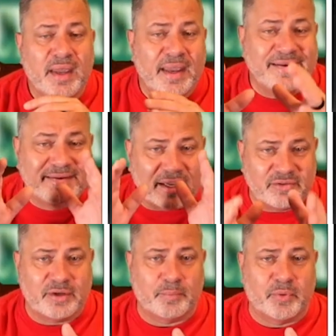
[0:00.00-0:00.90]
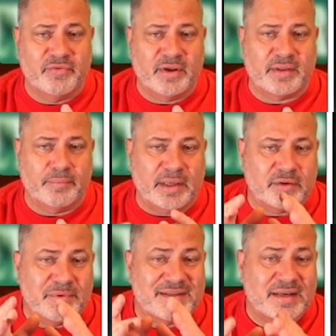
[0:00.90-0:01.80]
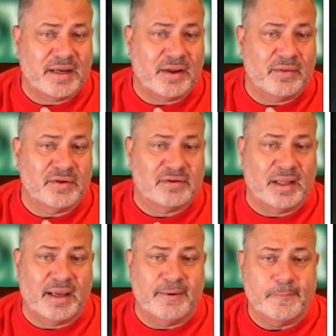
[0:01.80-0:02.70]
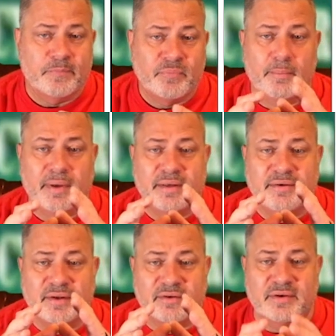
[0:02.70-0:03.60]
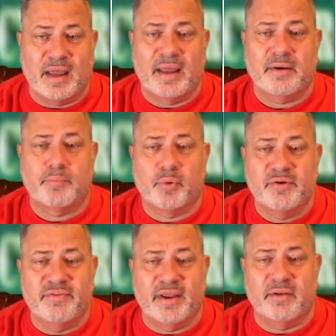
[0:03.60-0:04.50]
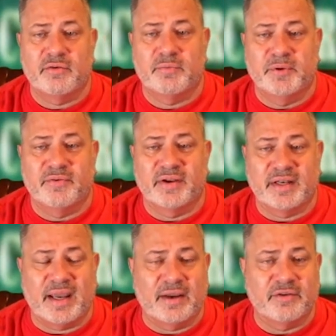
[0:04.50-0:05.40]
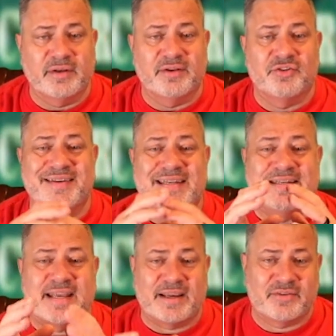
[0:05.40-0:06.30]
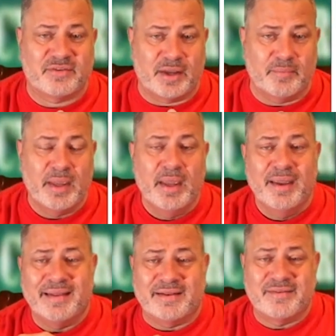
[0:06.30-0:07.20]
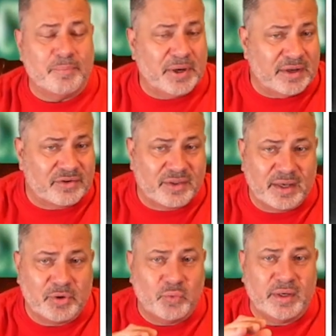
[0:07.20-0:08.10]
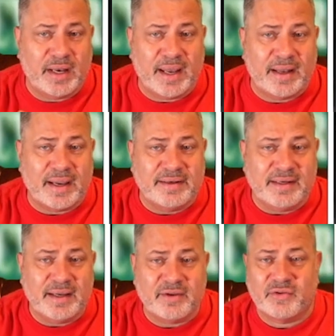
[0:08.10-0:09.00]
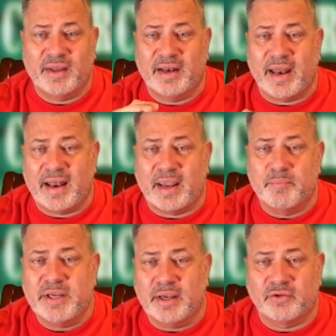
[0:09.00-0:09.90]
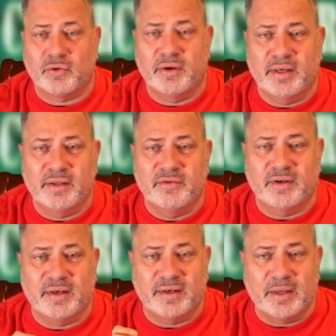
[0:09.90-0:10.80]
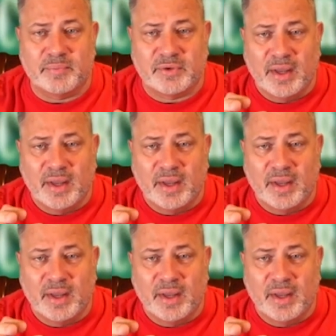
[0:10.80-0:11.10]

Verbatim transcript: It doesn't prevent them. That's a mistake on this slide. It does not prevent specific attacks. It just detects them. That's the biggest thing between an N I D S and an N I P S, or NIDS and a NIPS.